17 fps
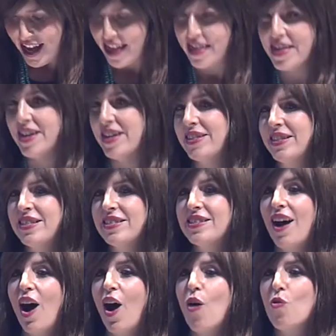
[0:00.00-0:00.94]
This is
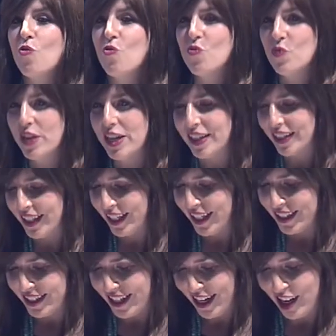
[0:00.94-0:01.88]
a
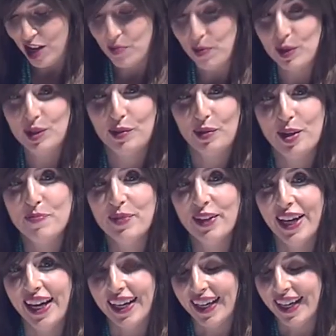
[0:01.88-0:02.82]
really terrible
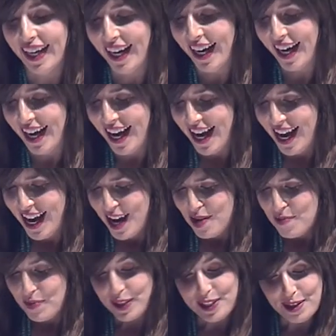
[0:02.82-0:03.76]
screenplay.
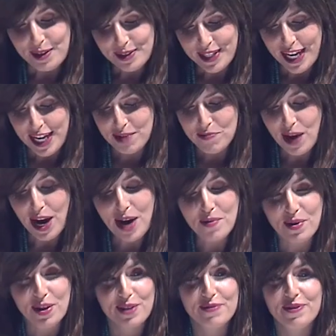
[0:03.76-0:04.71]
But don't take my
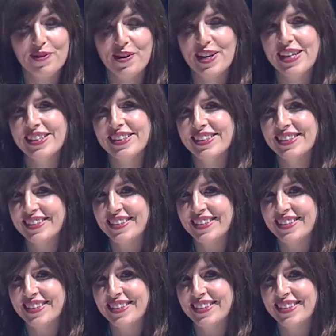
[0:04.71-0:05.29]
word for it.